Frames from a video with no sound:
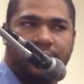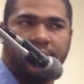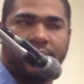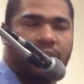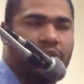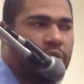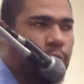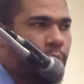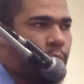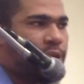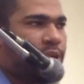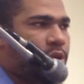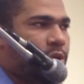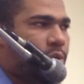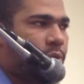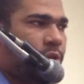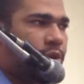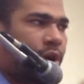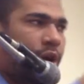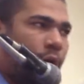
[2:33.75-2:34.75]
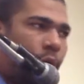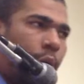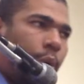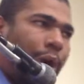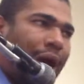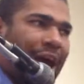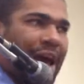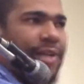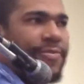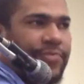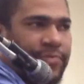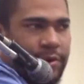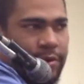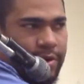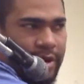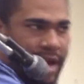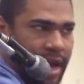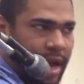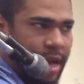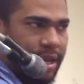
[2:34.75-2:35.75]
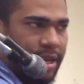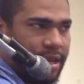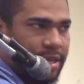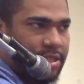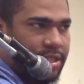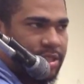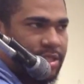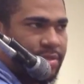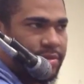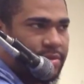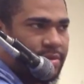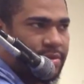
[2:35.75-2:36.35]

So when you go after knowledge,